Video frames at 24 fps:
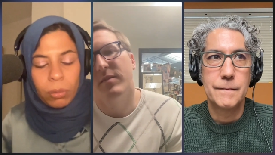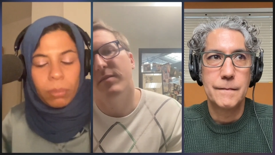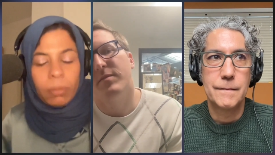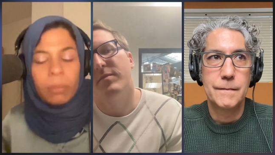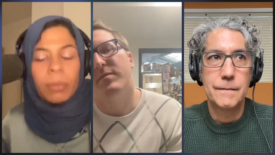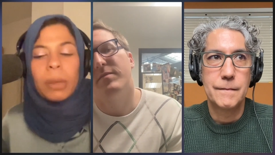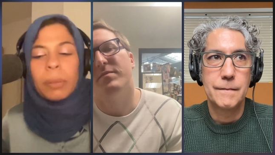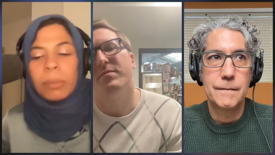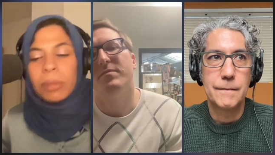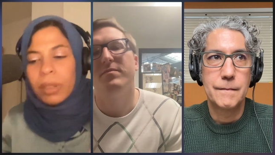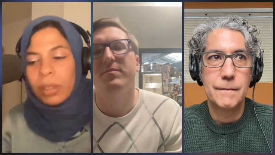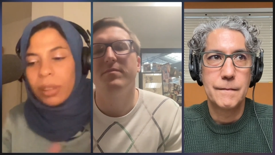
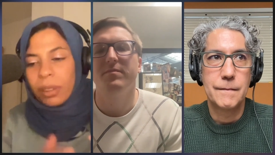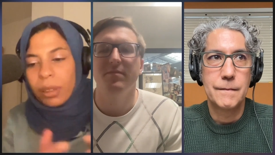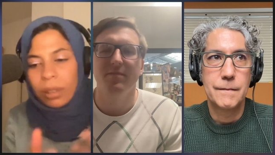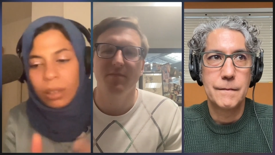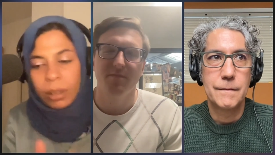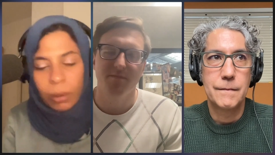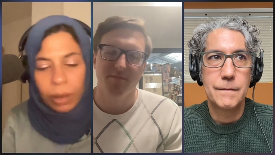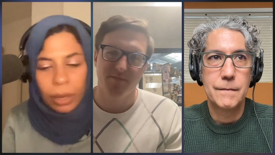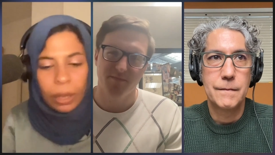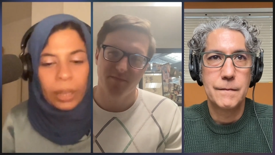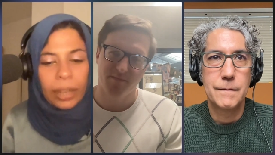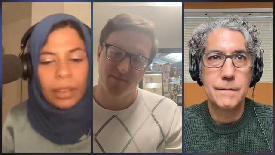Speaker 1: maybe
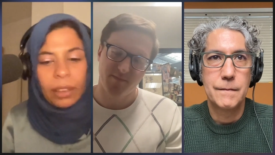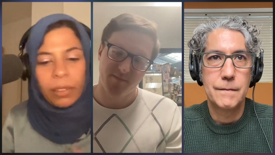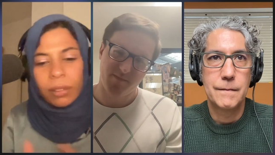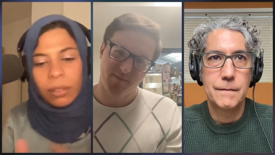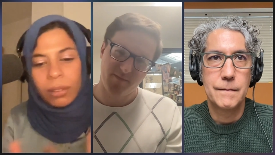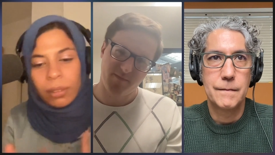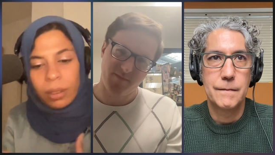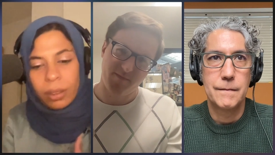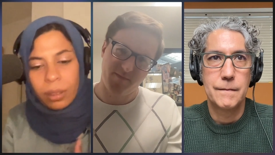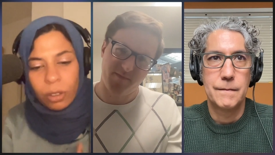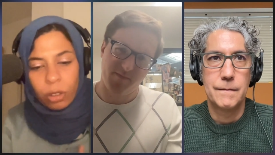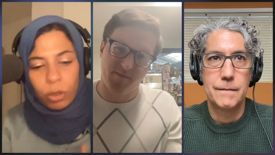like
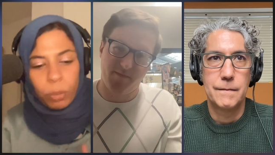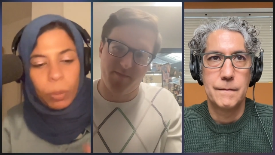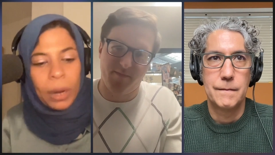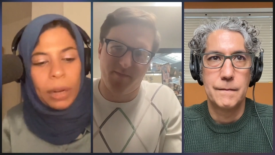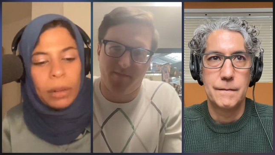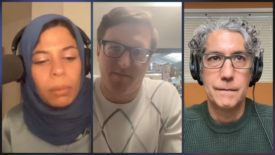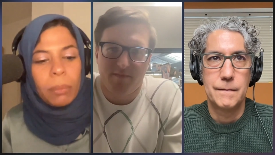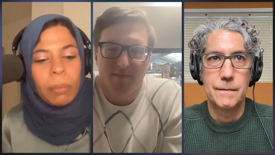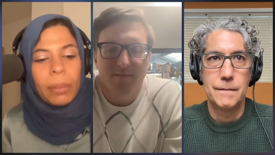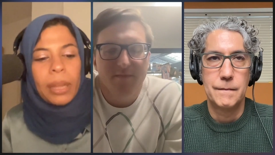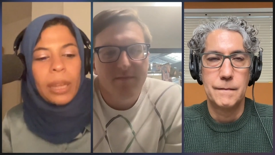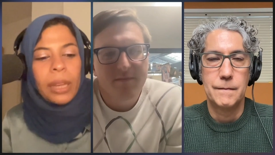the
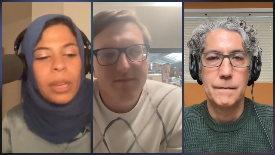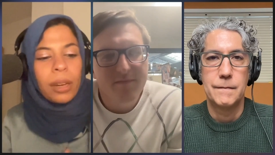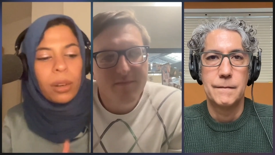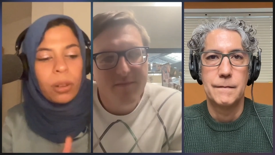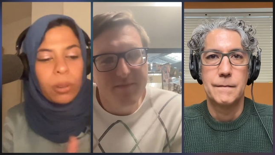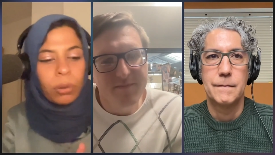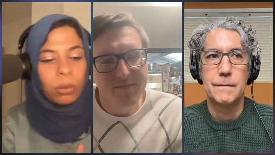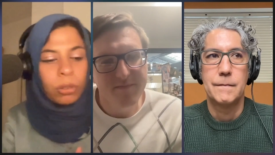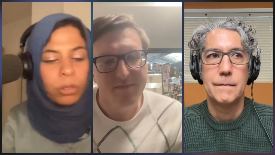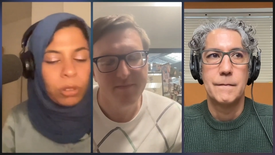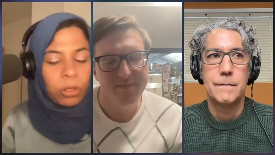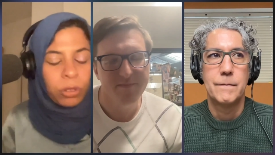Spider-Man
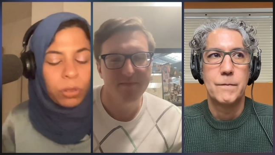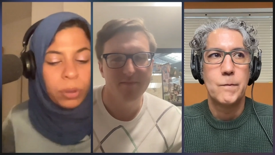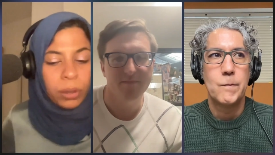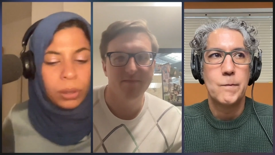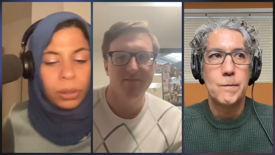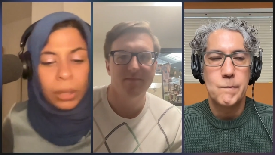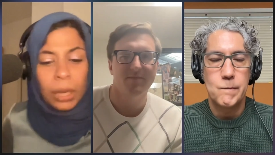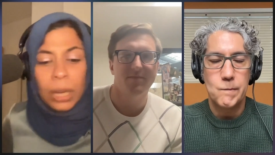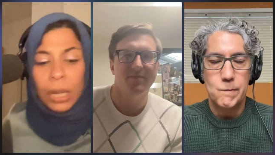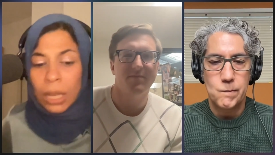or this figure.